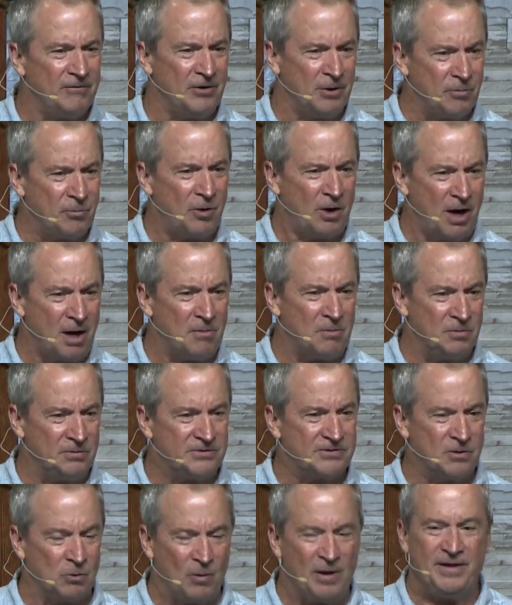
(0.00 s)
your problems
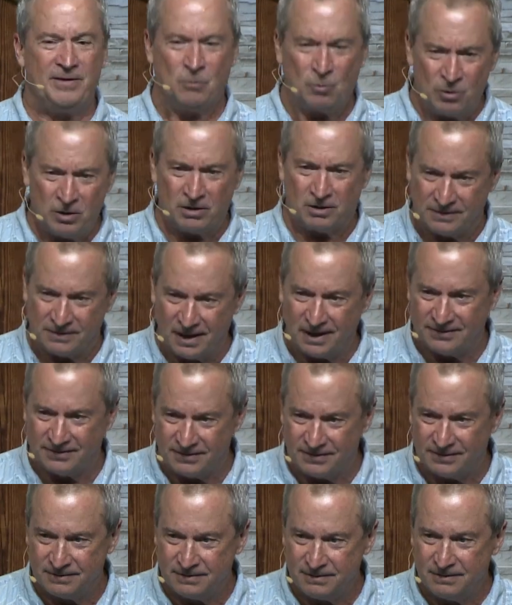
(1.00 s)
the way the world
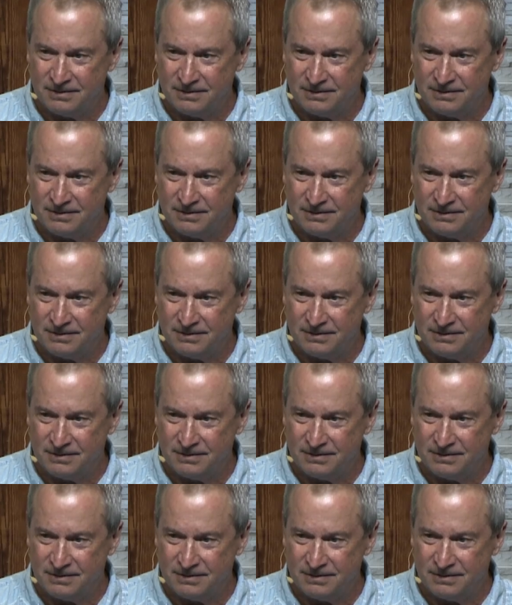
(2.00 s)
does,